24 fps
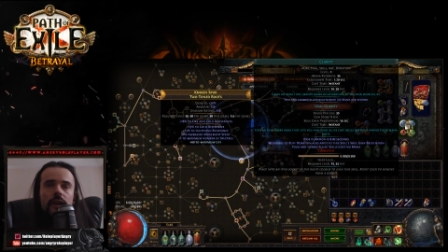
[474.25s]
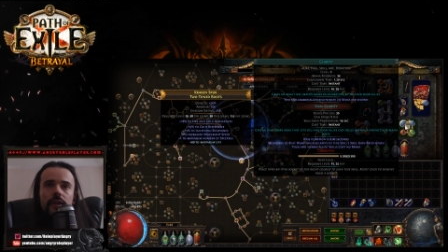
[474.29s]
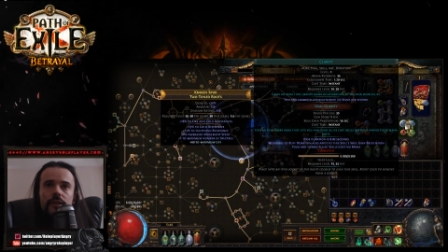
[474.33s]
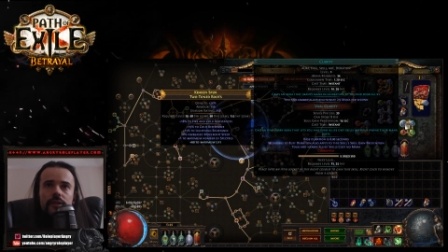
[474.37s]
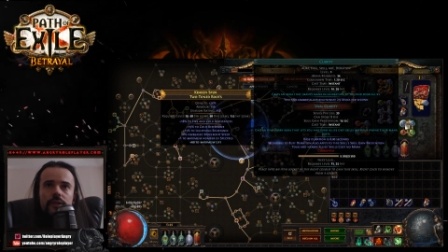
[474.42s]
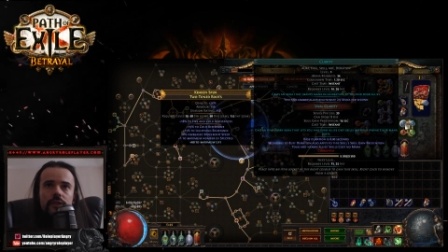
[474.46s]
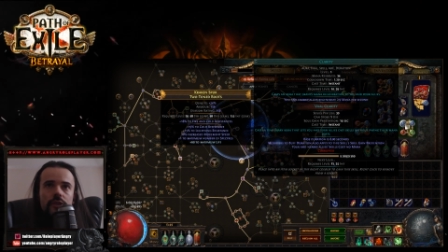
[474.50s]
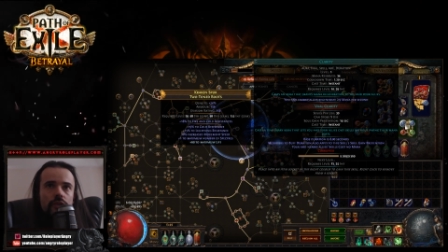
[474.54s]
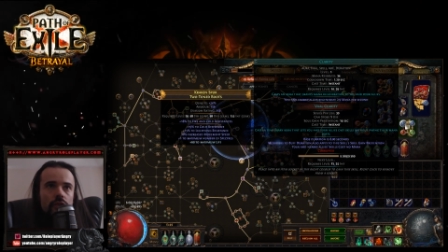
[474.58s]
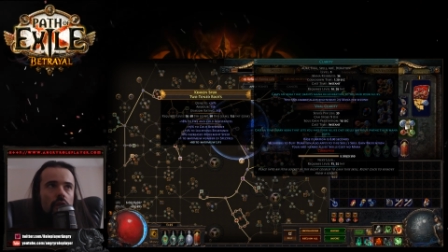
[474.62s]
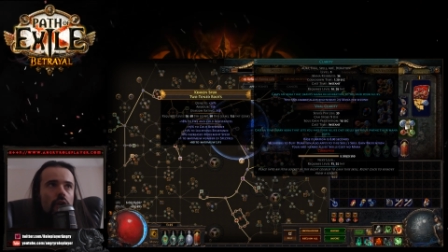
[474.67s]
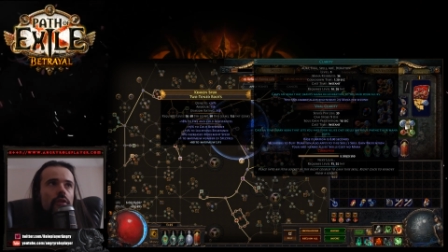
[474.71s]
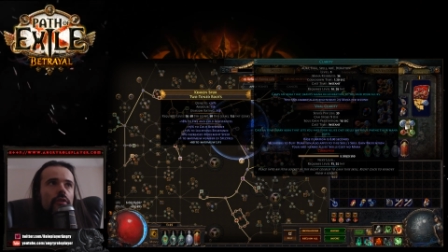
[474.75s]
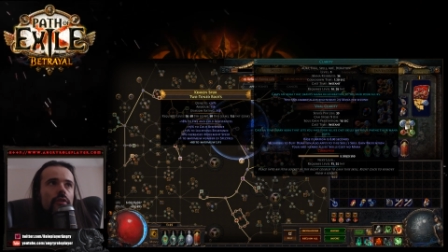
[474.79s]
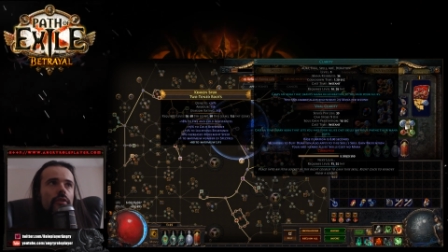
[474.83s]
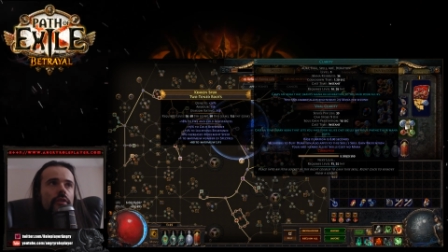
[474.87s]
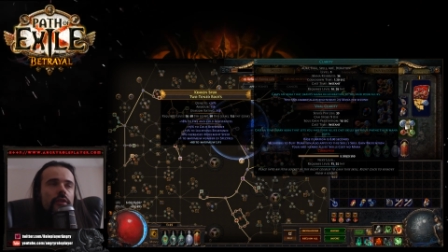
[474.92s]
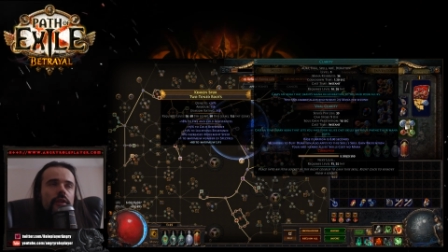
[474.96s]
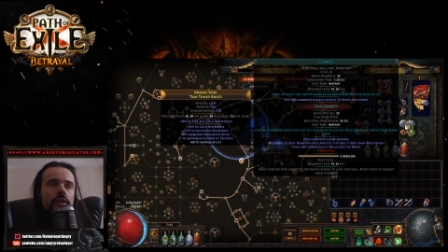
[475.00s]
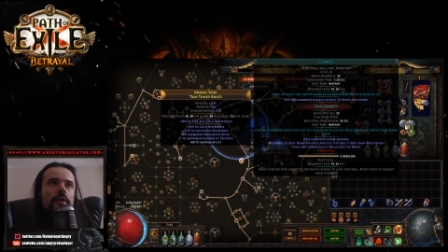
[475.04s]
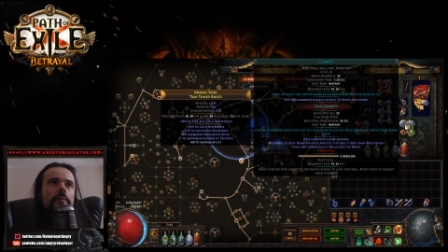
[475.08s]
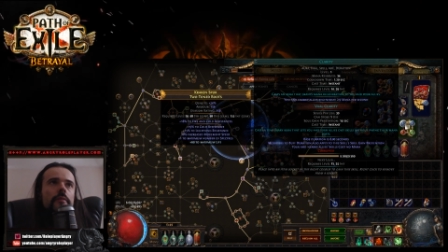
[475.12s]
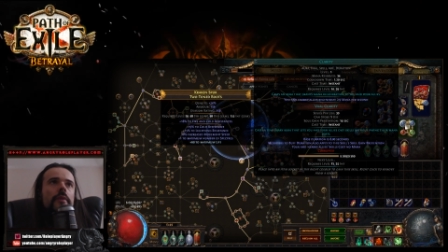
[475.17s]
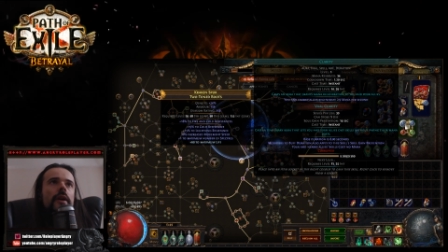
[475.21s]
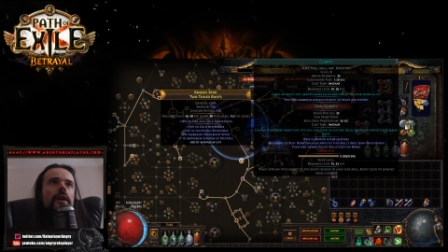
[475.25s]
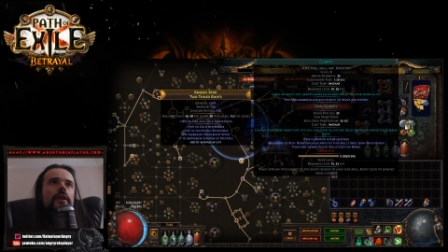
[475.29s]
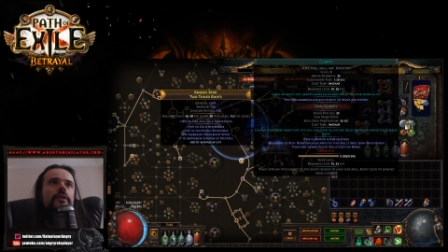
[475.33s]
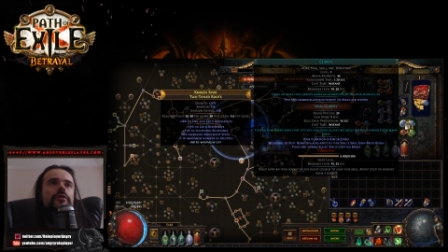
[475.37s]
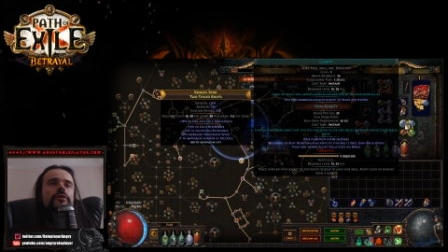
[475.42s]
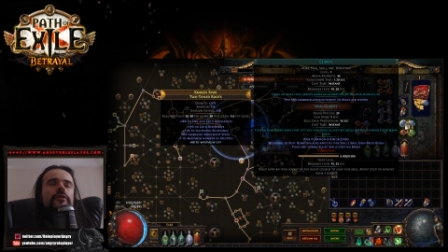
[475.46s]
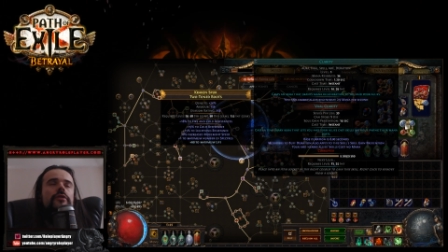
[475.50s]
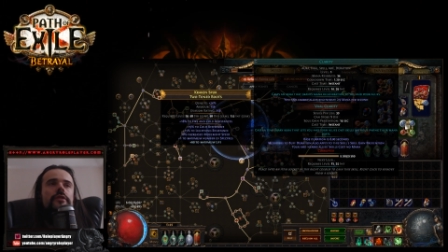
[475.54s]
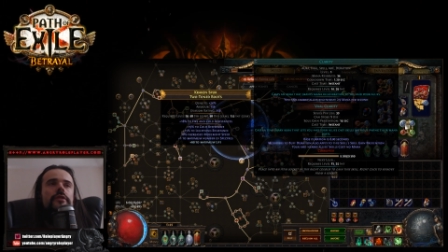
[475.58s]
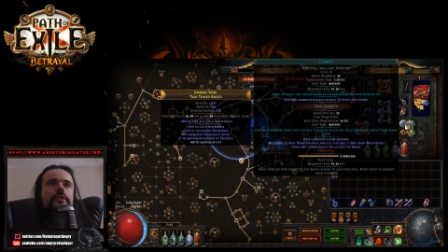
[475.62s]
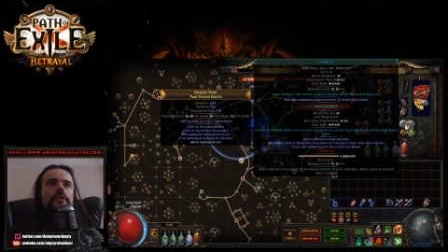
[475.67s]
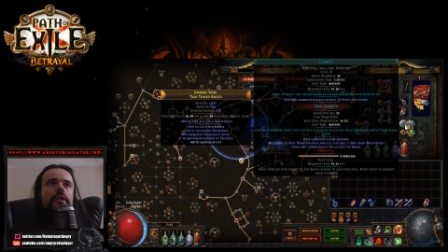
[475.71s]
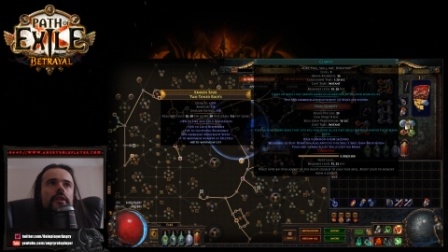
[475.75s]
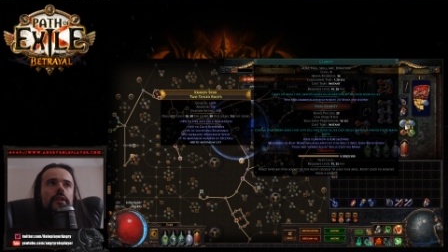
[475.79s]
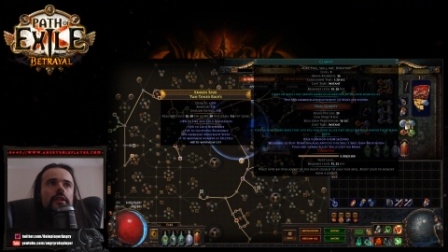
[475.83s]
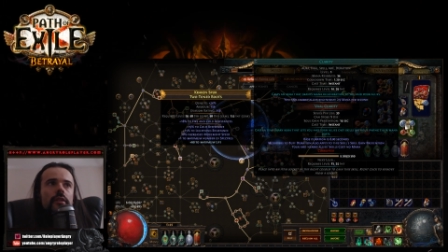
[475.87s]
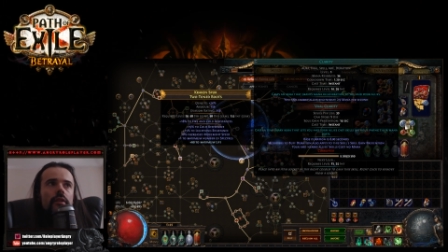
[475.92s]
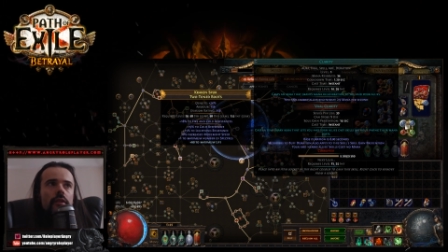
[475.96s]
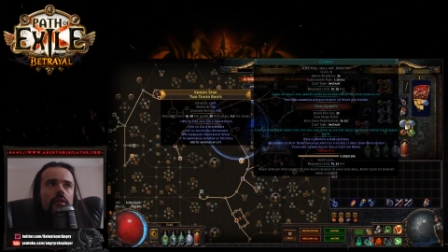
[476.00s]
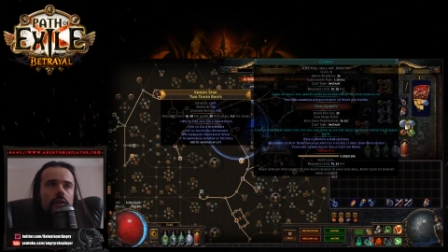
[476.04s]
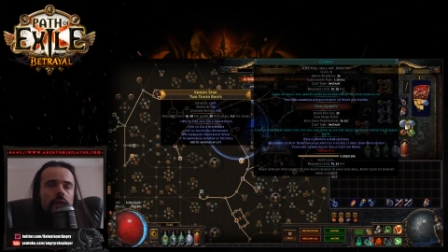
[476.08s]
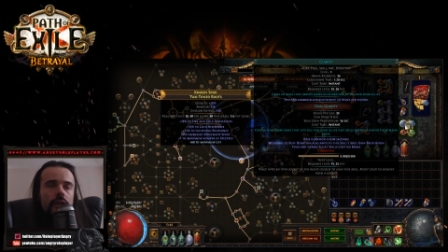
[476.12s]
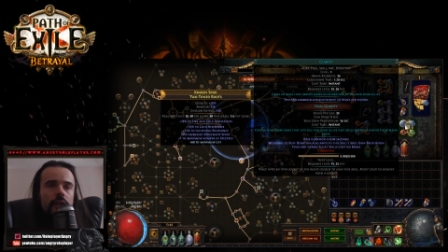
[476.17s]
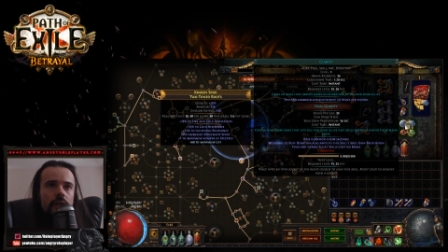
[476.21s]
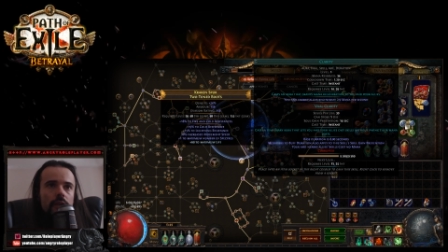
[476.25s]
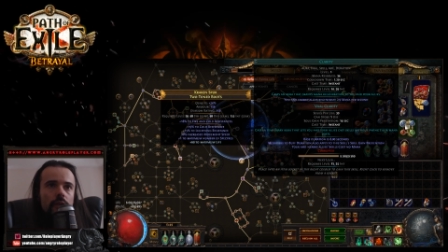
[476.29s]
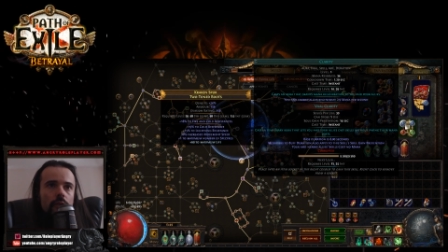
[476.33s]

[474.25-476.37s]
strongly recommend to use clarity,